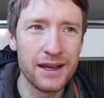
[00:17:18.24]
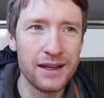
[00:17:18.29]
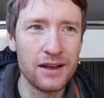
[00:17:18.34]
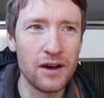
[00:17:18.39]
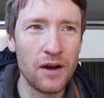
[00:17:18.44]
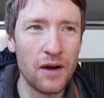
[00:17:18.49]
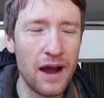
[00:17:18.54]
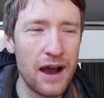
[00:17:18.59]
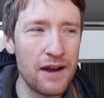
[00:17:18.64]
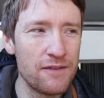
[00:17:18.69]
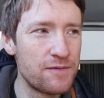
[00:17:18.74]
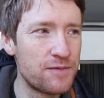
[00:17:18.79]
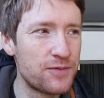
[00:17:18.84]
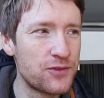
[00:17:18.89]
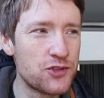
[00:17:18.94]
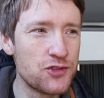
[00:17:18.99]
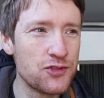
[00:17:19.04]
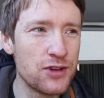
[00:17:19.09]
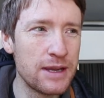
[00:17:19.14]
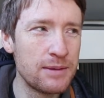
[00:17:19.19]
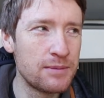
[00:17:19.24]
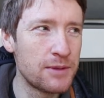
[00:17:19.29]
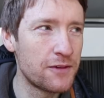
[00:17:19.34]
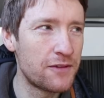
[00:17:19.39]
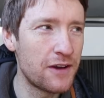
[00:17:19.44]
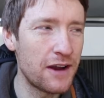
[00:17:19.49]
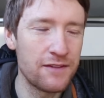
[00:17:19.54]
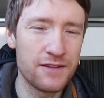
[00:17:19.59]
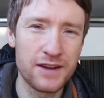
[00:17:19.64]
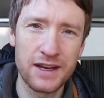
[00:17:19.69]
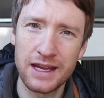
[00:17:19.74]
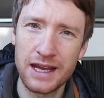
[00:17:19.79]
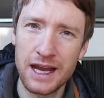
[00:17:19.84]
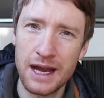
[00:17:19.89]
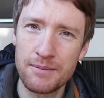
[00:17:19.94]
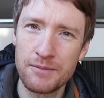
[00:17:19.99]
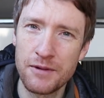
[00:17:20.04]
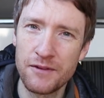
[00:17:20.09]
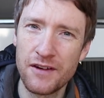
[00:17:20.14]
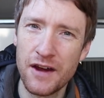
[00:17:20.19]
You know, I've dreamed of having a
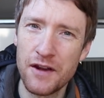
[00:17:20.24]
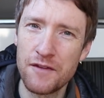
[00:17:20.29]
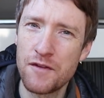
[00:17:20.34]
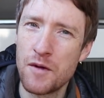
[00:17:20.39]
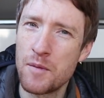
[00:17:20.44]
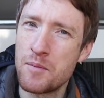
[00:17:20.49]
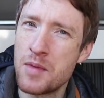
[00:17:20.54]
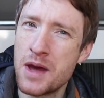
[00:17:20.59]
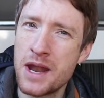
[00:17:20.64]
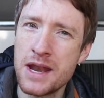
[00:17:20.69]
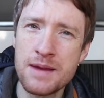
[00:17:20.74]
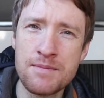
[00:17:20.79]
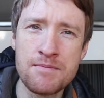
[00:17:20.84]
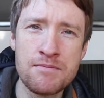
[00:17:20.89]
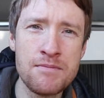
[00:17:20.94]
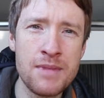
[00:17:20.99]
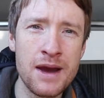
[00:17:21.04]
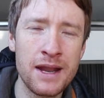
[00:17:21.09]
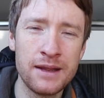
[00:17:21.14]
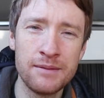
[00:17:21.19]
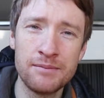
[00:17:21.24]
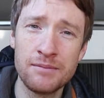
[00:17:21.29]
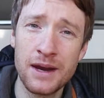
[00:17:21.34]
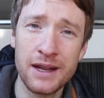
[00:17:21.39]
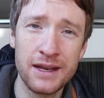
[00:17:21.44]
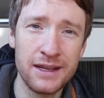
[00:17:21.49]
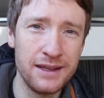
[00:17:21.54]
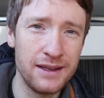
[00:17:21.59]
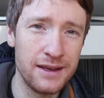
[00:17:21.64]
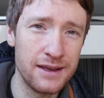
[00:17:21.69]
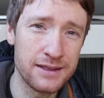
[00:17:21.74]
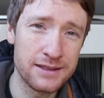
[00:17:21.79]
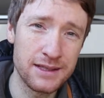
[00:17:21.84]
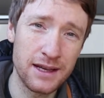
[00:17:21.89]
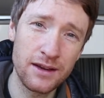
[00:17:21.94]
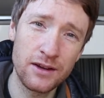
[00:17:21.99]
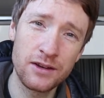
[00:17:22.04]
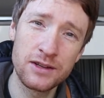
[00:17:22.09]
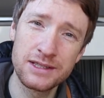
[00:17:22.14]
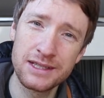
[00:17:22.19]
camper van for many, many, many years.
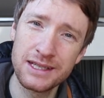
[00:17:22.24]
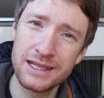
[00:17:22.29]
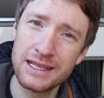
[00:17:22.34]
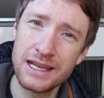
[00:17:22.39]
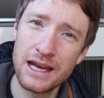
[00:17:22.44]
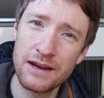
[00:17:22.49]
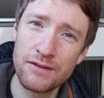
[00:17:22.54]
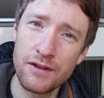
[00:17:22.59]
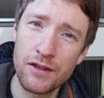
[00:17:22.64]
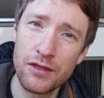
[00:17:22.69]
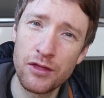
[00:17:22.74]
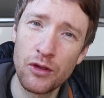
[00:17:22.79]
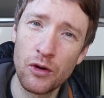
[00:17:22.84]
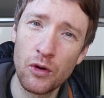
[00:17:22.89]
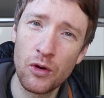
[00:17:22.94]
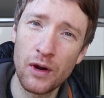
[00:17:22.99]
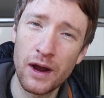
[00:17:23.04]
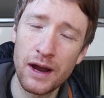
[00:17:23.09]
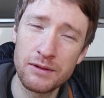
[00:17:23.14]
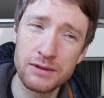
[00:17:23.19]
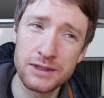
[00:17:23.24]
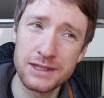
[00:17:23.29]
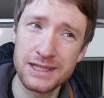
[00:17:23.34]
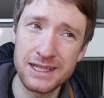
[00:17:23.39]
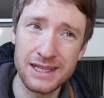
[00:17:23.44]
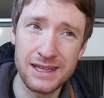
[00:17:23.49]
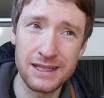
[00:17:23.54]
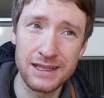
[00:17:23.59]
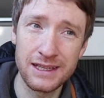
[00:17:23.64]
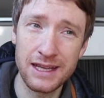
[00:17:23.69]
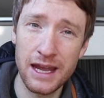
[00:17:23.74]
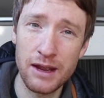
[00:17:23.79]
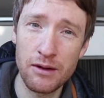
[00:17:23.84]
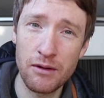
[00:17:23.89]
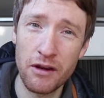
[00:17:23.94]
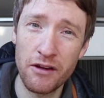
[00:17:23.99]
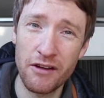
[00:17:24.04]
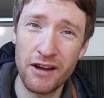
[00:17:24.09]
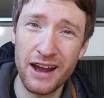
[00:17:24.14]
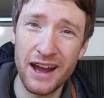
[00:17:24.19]
I honestly never thought I would see the day
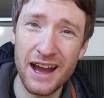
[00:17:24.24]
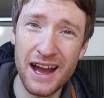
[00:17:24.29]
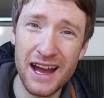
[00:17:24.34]
where I